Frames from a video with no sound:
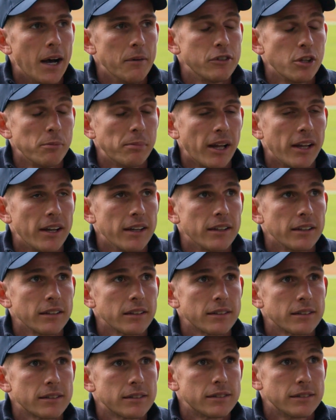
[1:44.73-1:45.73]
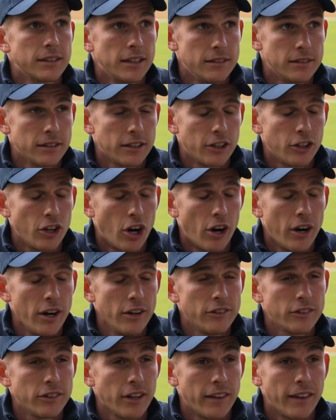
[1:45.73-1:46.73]
So played a season in
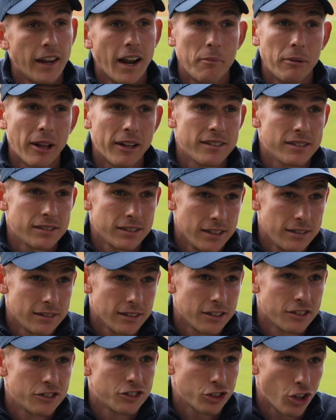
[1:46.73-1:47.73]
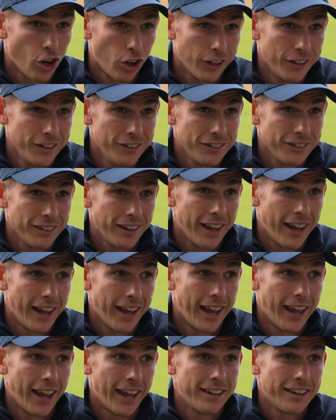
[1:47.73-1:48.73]
Norwich, and then I played a season in Scotland.
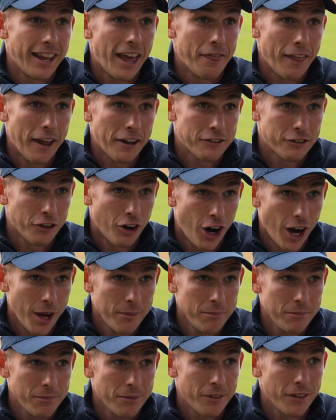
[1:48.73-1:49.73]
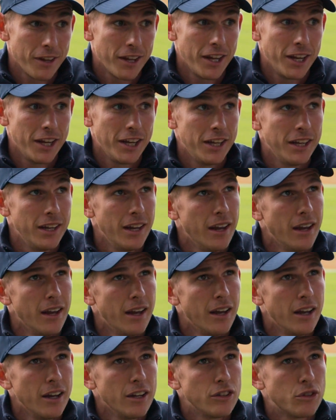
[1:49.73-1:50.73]
And at that time, the
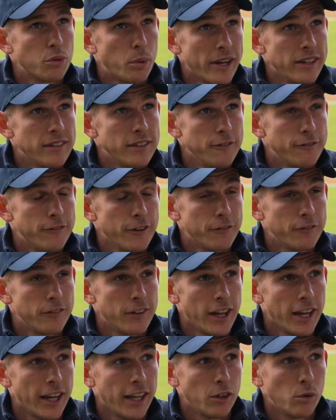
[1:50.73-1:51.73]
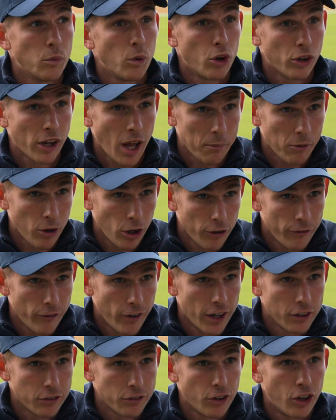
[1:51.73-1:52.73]
2015 World Cup
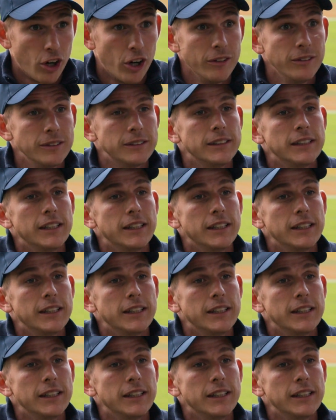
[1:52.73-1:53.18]
qualifiers were on,